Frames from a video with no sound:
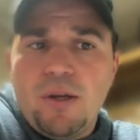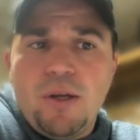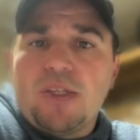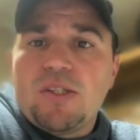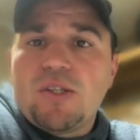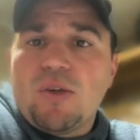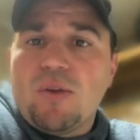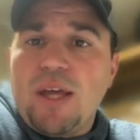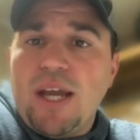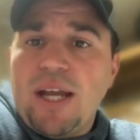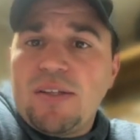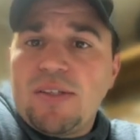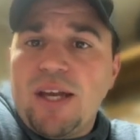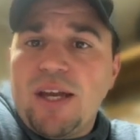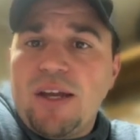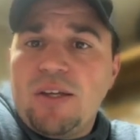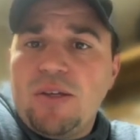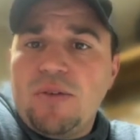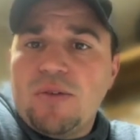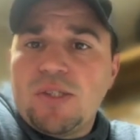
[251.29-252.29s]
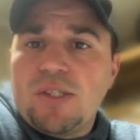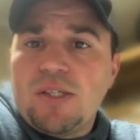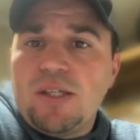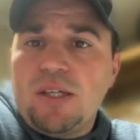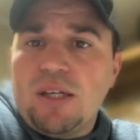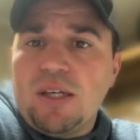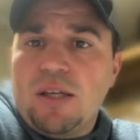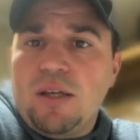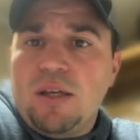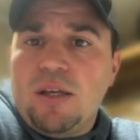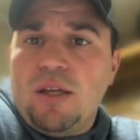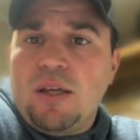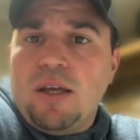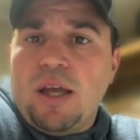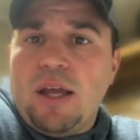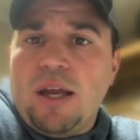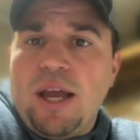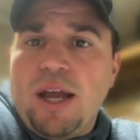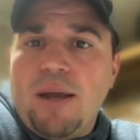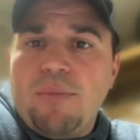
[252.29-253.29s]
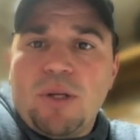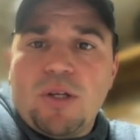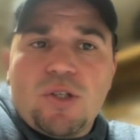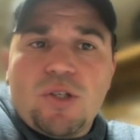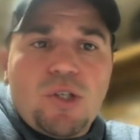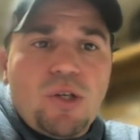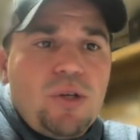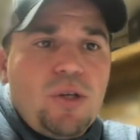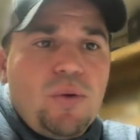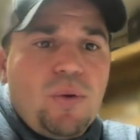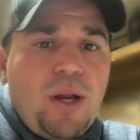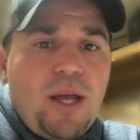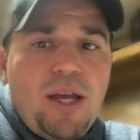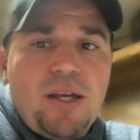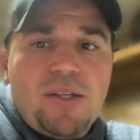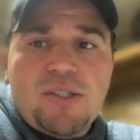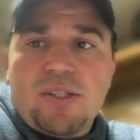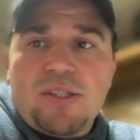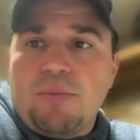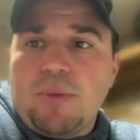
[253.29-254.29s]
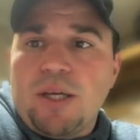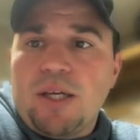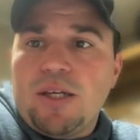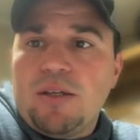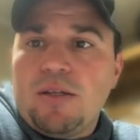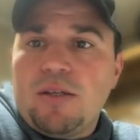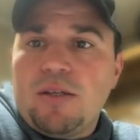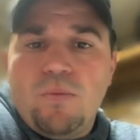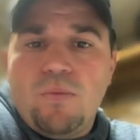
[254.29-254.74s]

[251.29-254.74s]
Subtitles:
So that's how you see it. And now I'm going to show you an estimate.